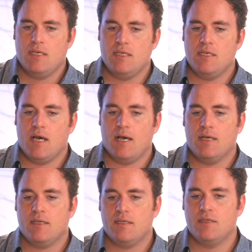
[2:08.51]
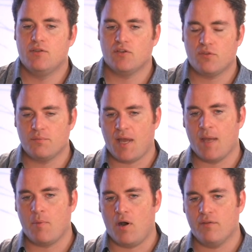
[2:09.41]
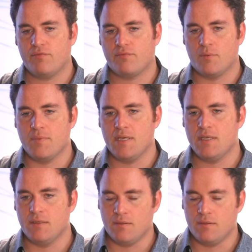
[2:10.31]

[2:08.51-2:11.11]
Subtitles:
He took some time off from me,